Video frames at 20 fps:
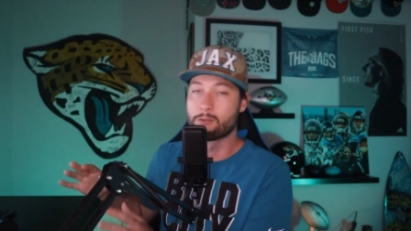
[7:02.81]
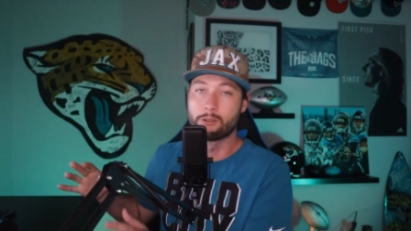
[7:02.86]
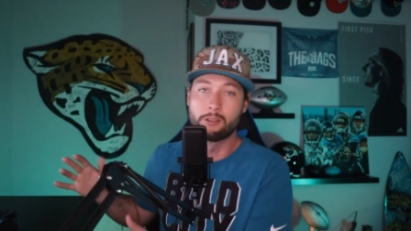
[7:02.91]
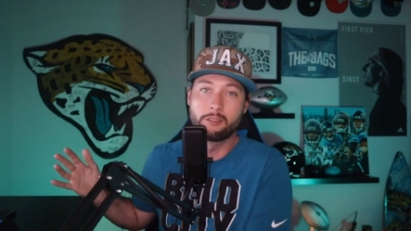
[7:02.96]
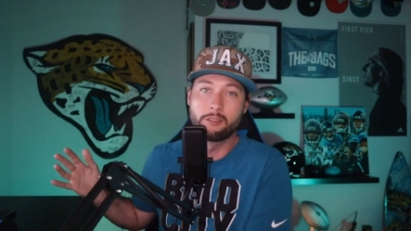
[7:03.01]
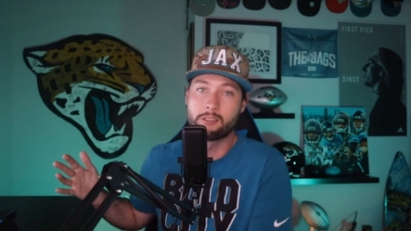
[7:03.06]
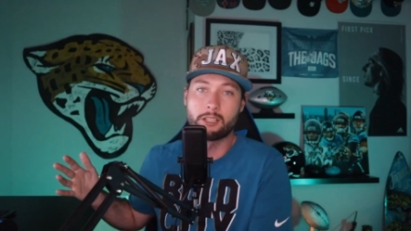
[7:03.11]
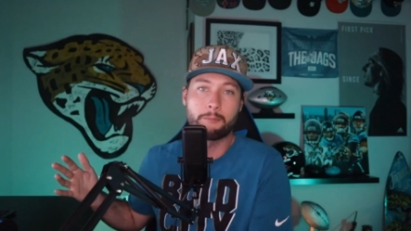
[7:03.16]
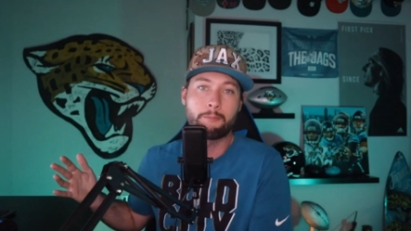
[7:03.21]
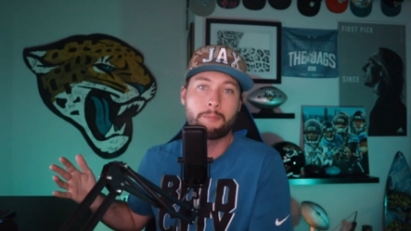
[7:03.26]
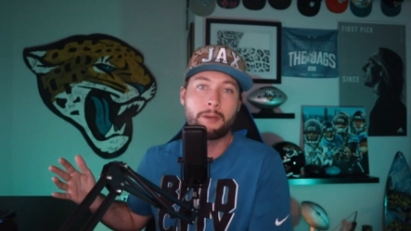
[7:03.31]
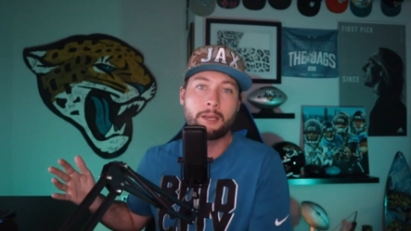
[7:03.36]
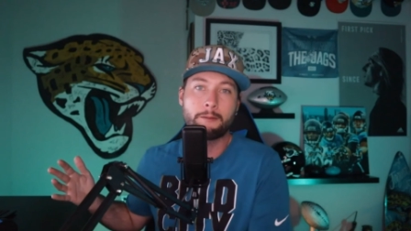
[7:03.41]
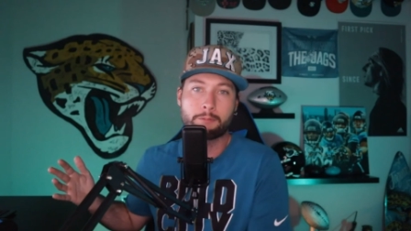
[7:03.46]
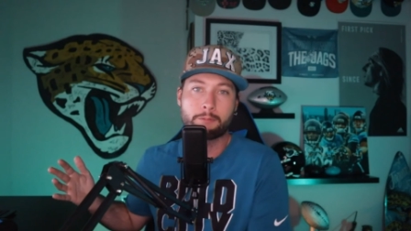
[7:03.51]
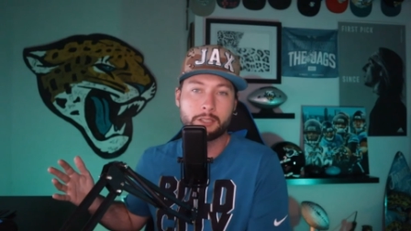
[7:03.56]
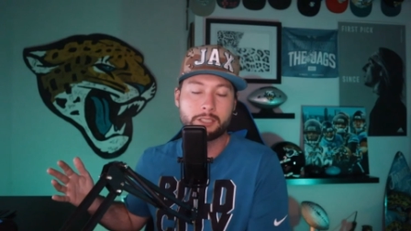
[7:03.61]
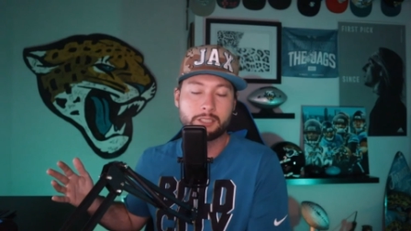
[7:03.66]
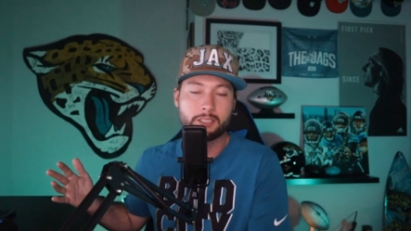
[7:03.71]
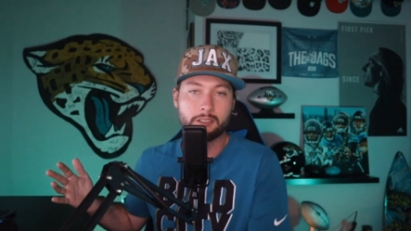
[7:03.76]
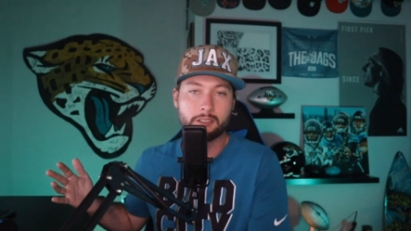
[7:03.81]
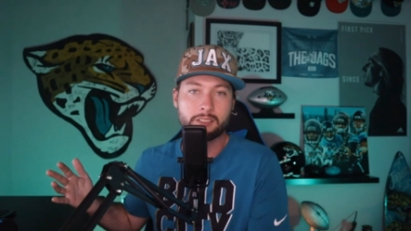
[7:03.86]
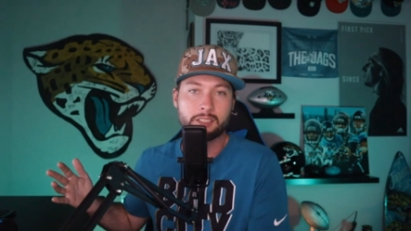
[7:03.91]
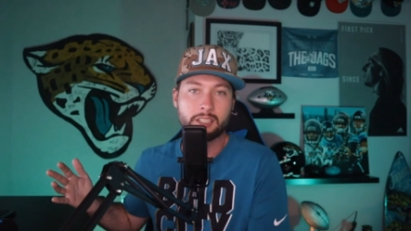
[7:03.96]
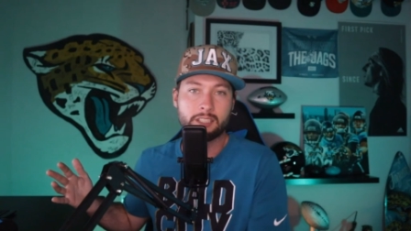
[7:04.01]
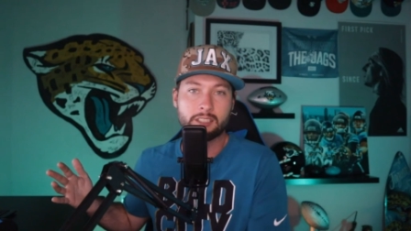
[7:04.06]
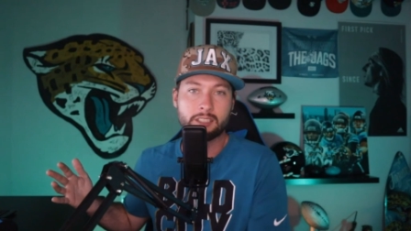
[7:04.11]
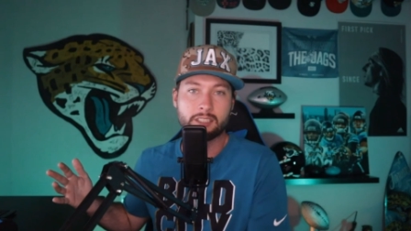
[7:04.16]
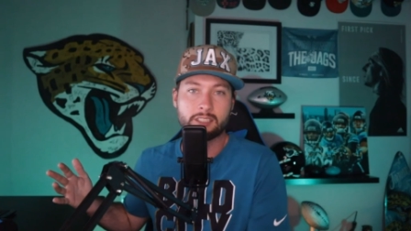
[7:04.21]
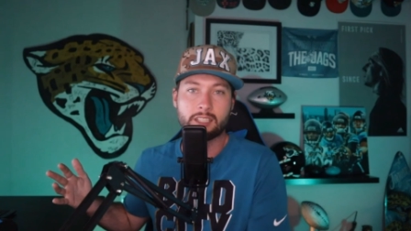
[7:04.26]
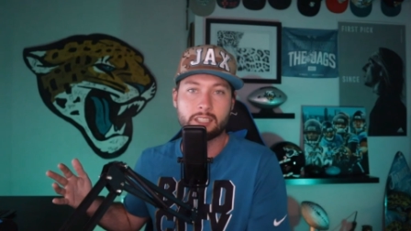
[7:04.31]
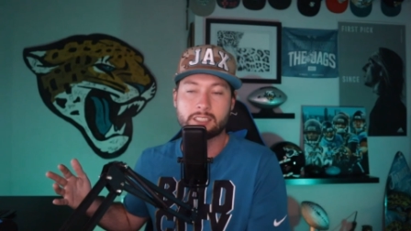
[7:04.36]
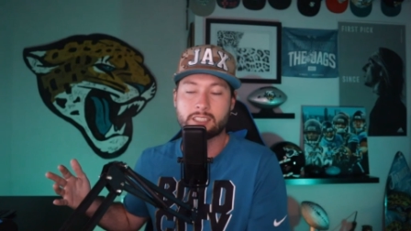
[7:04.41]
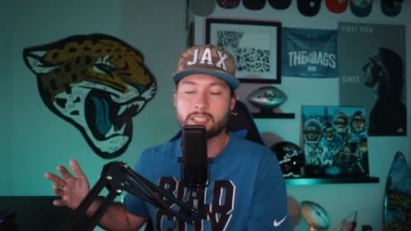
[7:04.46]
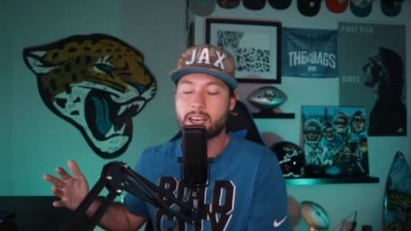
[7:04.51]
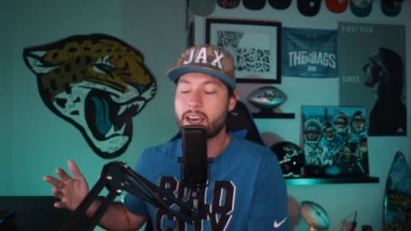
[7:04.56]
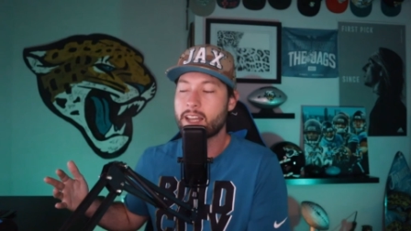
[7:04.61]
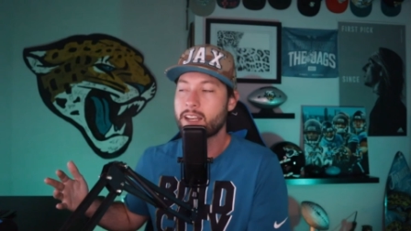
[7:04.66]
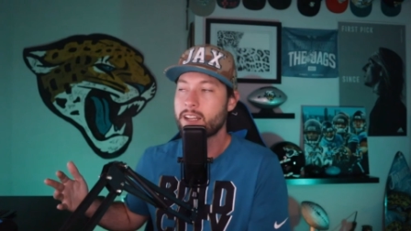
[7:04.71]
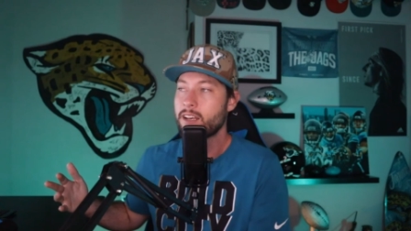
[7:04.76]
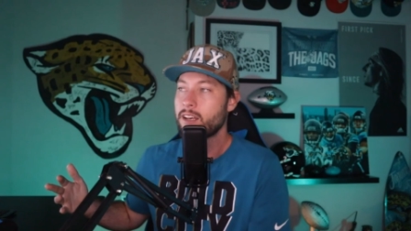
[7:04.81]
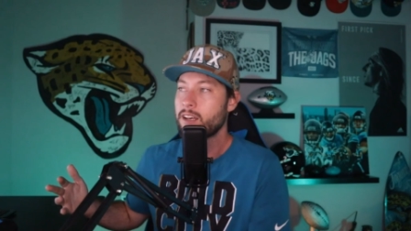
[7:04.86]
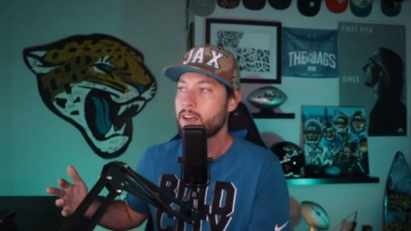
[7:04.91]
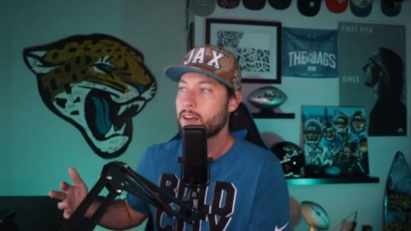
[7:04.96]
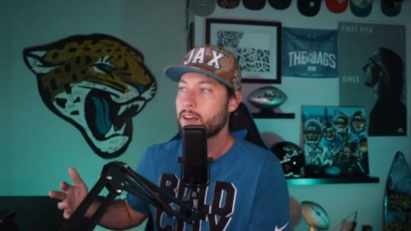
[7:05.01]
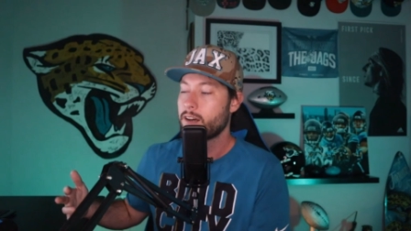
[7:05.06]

really only Pete Prisco sees us as that.